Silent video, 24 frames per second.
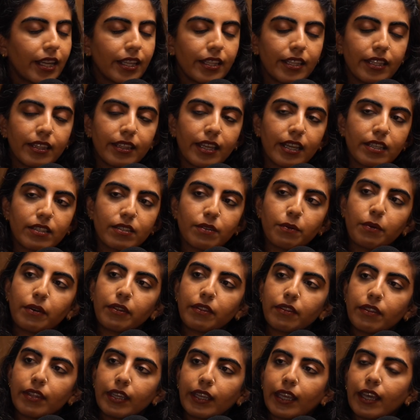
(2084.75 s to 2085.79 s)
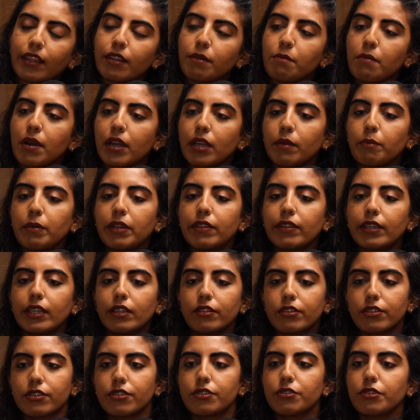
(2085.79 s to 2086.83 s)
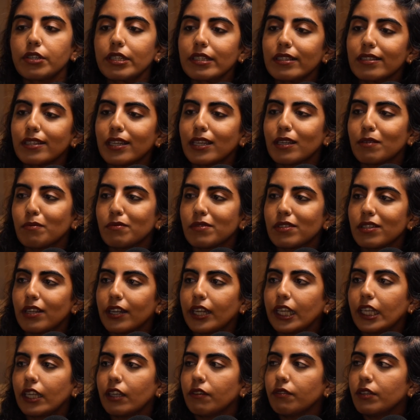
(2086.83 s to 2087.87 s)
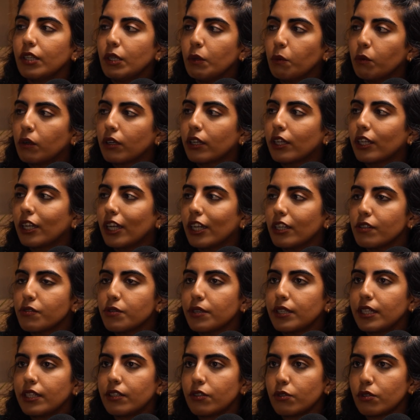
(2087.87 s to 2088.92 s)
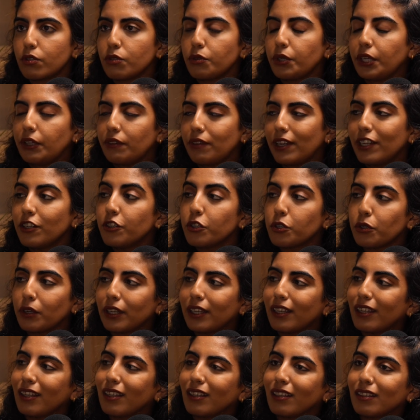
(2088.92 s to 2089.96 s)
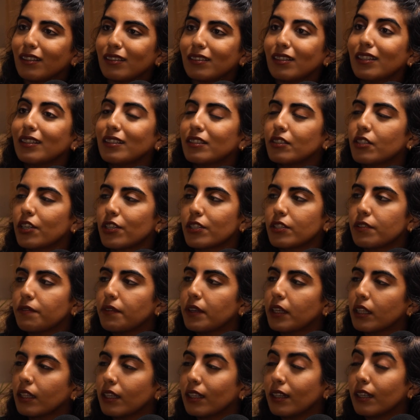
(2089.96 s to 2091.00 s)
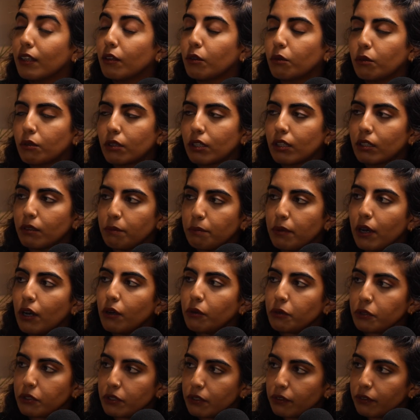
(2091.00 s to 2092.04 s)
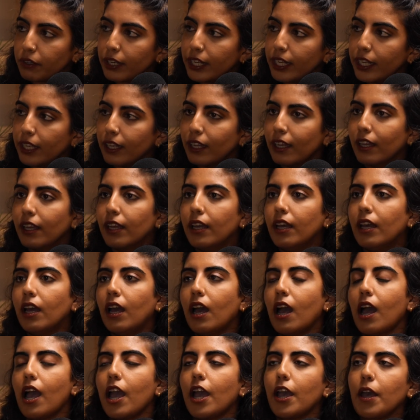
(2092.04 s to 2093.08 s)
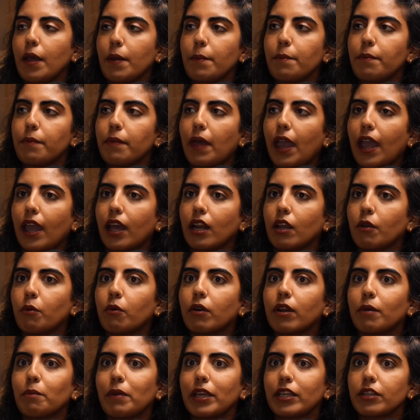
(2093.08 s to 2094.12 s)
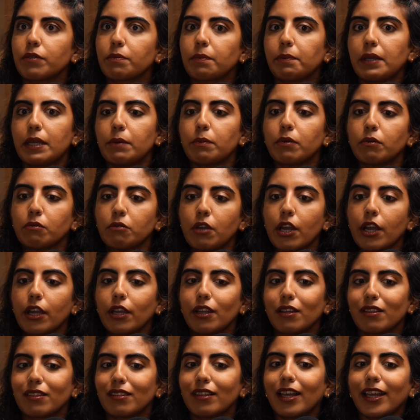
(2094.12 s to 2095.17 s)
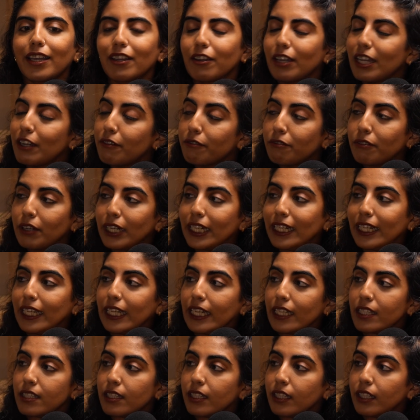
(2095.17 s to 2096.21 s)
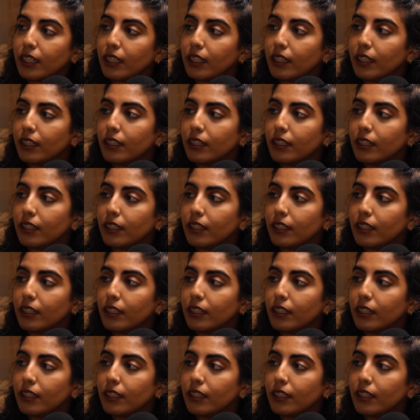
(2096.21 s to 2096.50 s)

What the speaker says: I think that's the one thing at the moment. The industry seems like if you want to go to an industry event, drinking does feel a little compulsory. And I want to make people know, like, it really isn't.